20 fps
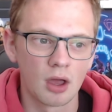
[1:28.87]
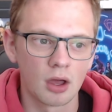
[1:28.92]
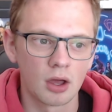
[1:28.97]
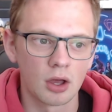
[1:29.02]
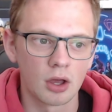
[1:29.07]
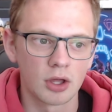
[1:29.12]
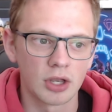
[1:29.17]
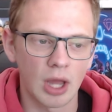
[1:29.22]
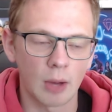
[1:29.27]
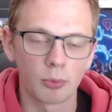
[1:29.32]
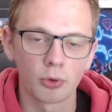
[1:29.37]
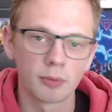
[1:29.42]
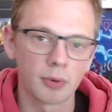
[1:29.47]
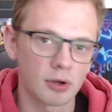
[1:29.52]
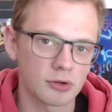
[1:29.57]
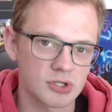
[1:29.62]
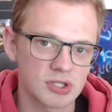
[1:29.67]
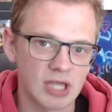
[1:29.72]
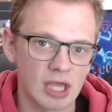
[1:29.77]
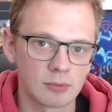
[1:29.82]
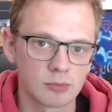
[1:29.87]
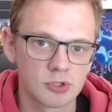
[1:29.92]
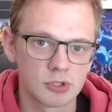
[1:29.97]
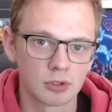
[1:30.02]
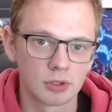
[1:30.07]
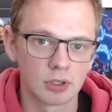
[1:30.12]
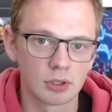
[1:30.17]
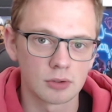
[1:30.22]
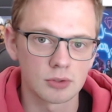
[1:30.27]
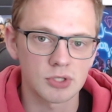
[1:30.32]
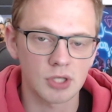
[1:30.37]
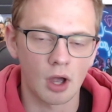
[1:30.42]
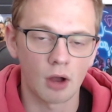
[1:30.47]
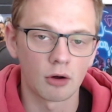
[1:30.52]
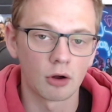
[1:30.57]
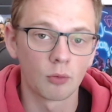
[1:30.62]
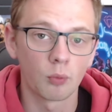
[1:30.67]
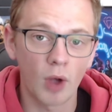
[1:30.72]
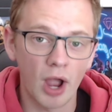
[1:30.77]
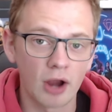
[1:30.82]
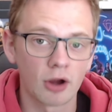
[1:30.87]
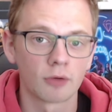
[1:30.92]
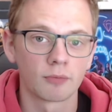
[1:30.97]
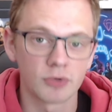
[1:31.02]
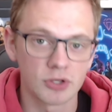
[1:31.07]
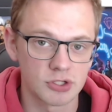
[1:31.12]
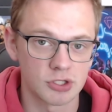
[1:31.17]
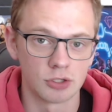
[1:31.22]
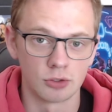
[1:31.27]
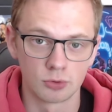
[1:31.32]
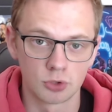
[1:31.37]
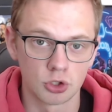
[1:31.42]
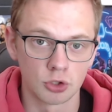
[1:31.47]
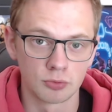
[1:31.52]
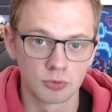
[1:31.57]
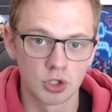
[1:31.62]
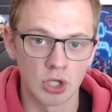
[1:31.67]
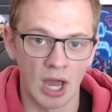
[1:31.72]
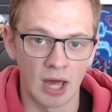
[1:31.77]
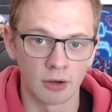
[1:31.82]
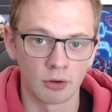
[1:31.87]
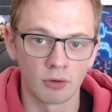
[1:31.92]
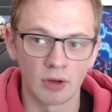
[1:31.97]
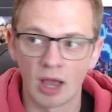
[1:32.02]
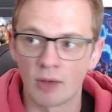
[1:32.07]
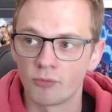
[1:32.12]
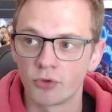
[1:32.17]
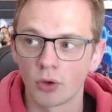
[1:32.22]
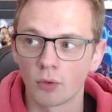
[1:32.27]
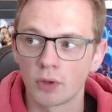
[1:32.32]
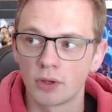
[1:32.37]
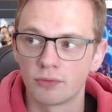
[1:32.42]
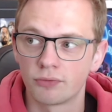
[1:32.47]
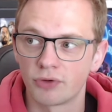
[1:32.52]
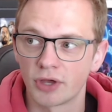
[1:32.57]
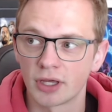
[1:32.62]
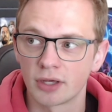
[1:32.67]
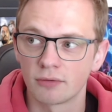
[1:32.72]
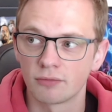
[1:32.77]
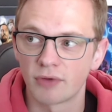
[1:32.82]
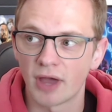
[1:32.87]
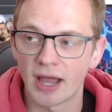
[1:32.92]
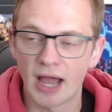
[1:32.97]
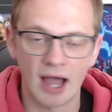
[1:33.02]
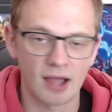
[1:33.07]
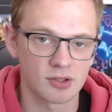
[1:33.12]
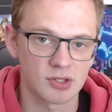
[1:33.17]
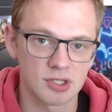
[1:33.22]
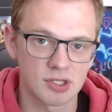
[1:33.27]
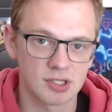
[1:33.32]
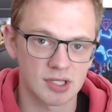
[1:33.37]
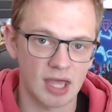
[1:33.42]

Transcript: Now, Blue Box Game Studios are aware of this YouTube channel, and the only thing they had to say